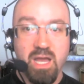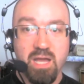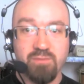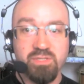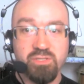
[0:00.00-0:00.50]

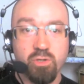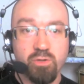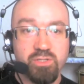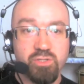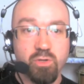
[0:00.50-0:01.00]
After
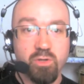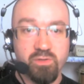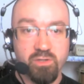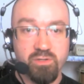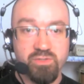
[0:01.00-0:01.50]
talking to all
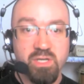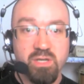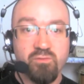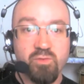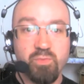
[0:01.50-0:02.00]
girls,
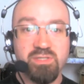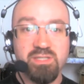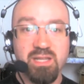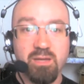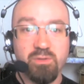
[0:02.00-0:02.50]
the prince allowed